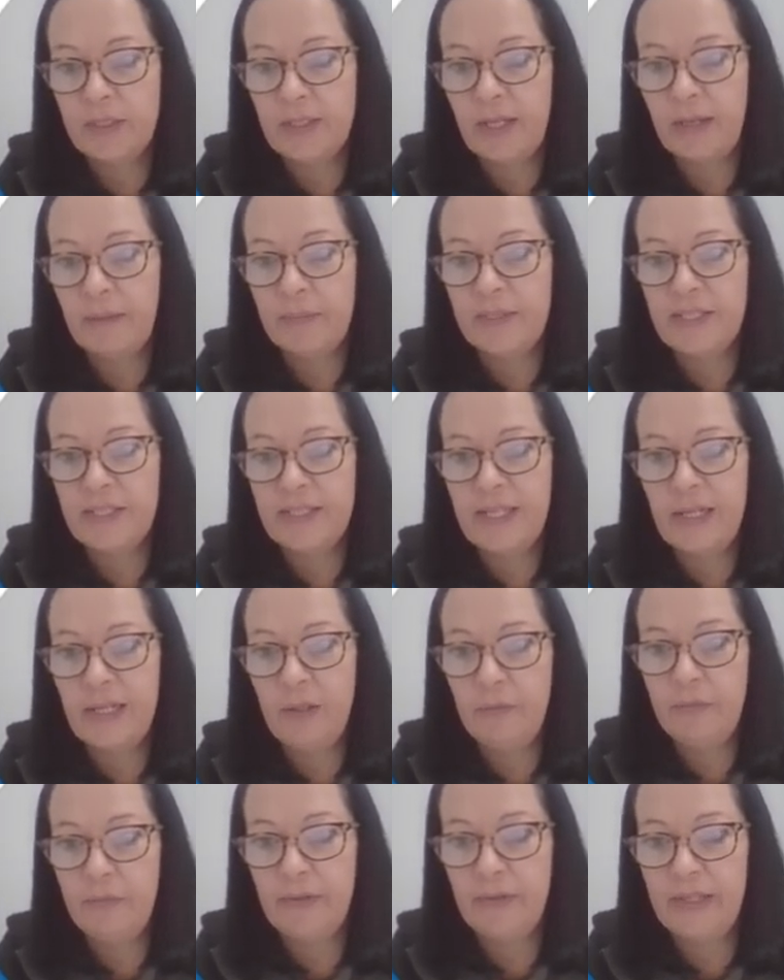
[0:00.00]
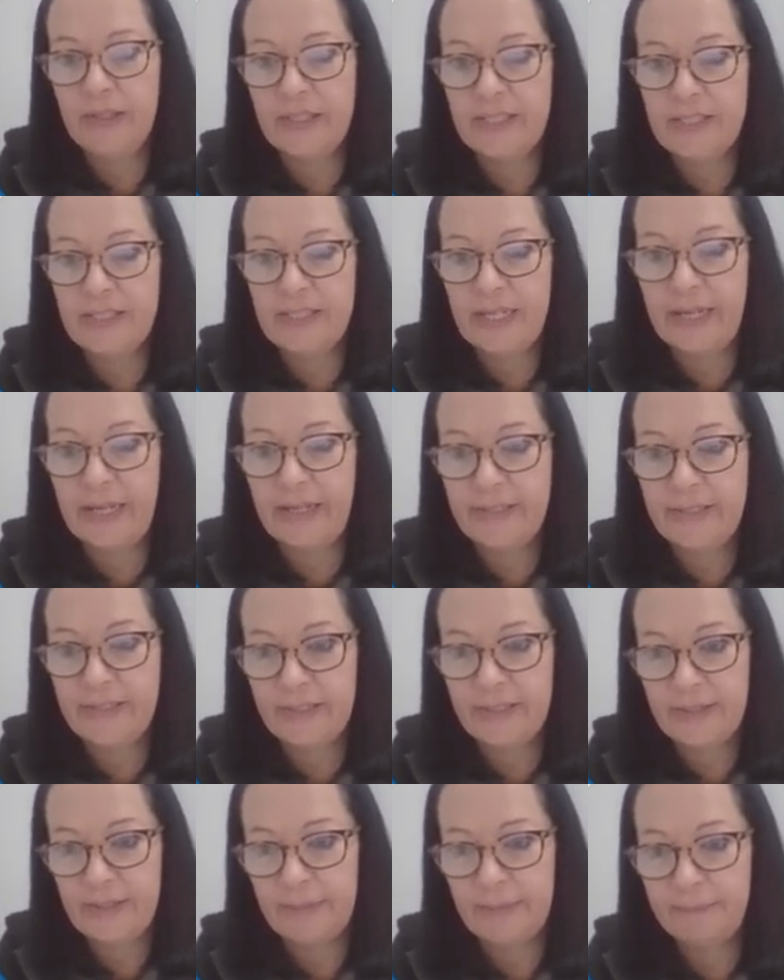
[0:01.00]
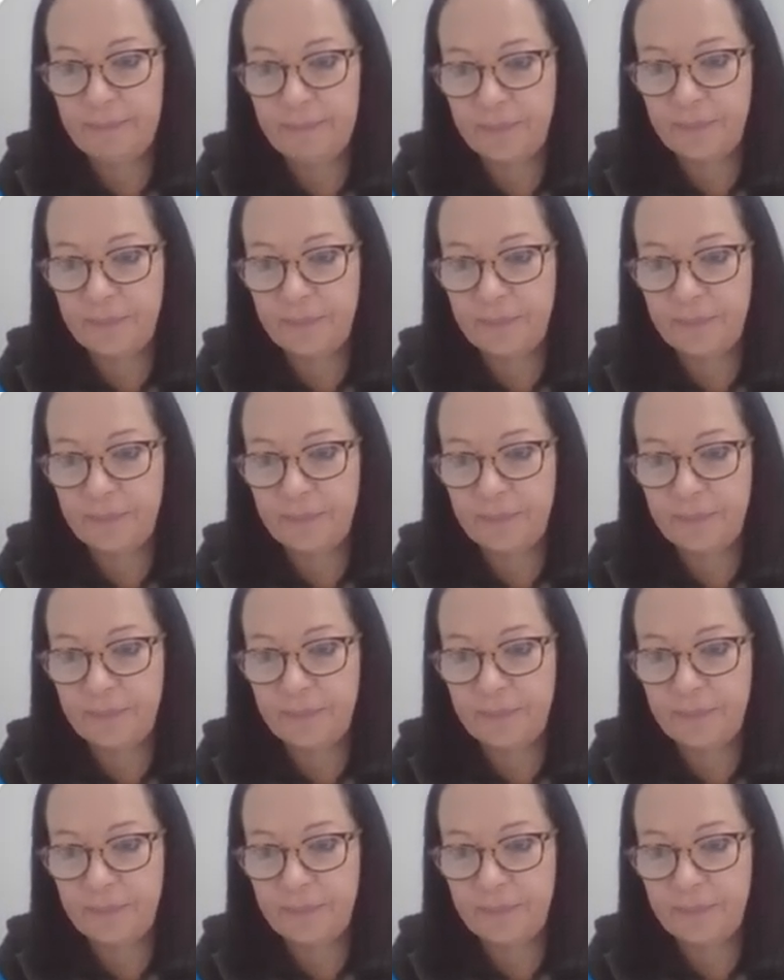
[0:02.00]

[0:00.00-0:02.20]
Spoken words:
type itself, and the status.